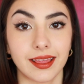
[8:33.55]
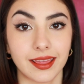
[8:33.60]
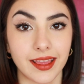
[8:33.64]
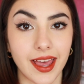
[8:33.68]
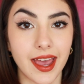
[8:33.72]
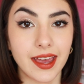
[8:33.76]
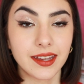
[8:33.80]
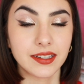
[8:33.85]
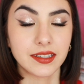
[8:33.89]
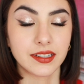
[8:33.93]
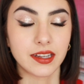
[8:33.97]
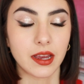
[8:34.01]

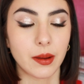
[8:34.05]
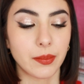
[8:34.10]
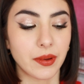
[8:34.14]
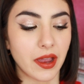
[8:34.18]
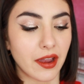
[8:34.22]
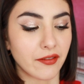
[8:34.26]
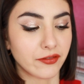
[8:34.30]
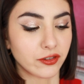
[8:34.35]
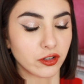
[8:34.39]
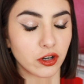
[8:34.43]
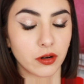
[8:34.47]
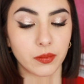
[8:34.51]
Last step
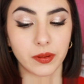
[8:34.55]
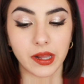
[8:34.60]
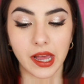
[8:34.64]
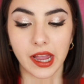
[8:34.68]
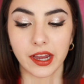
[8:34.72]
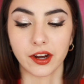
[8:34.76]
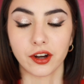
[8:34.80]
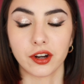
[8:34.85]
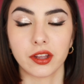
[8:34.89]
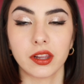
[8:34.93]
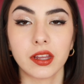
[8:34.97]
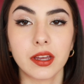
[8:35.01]
after
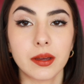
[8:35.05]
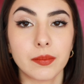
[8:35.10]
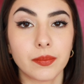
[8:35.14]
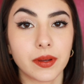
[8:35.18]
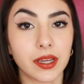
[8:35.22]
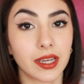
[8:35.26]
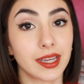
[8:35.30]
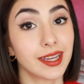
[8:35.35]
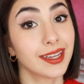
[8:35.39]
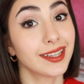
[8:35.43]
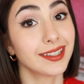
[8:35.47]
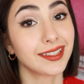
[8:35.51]
applying your lip
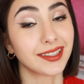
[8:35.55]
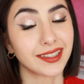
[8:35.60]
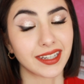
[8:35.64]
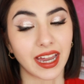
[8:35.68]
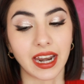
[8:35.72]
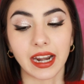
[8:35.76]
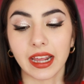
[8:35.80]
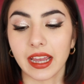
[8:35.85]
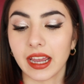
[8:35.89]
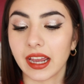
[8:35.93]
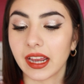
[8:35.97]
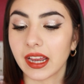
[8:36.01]
is
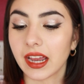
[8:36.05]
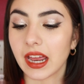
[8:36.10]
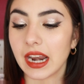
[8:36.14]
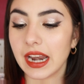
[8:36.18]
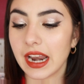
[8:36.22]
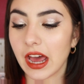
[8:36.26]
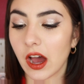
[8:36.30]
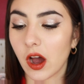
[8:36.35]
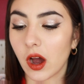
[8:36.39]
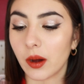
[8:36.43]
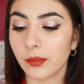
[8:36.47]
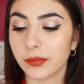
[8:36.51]
setting.
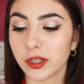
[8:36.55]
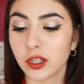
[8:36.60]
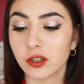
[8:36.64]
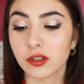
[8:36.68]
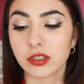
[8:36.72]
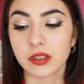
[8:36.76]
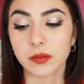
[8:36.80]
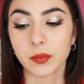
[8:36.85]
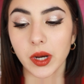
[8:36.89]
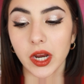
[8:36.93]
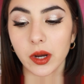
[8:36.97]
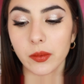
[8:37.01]
Now I'm
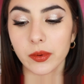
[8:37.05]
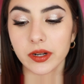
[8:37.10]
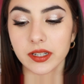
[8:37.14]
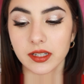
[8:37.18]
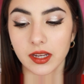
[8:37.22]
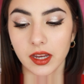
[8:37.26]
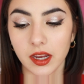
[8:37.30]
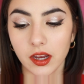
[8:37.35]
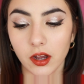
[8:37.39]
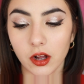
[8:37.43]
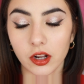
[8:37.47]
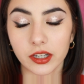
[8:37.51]
using my Urban
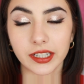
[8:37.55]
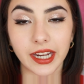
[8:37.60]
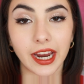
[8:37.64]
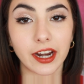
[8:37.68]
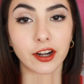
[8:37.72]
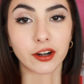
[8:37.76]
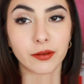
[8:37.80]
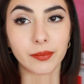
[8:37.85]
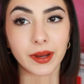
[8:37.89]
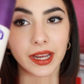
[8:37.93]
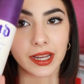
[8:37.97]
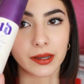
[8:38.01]
Decay All
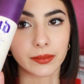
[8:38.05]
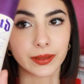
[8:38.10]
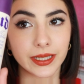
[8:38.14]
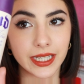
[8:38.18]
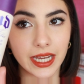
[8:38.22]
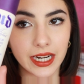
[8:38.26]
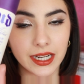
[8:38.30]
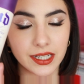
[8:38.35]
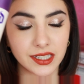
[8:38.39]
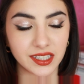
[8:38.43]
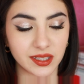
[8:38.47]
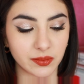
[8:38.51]
Nighter Makeup
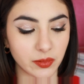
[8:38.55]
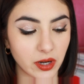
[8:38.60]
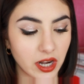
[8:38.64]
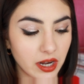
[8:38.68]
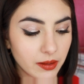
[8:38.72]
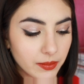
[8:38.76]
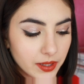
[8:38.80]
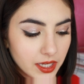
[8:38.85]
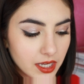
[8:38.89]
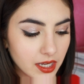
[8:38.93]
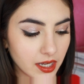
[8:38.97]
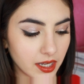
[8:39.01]
Setting
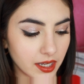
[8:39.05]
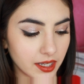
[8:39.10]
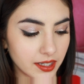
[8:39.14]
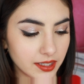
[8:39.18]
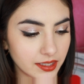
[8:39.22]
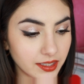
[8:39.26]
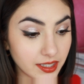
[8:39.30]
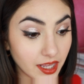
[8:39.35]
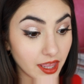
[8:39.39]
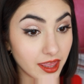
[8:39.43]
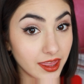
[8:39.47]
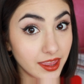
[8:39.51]
Spray
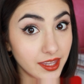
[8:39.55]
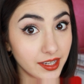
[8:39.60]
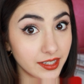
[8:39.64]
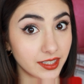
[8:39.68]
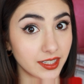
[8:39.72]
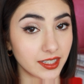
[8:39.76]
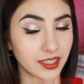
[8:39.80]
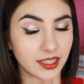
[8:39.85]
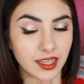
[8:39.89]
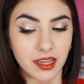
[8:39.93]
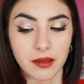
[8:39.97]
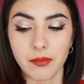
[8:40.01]
because this
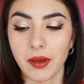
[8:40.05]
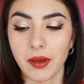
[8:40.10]
is the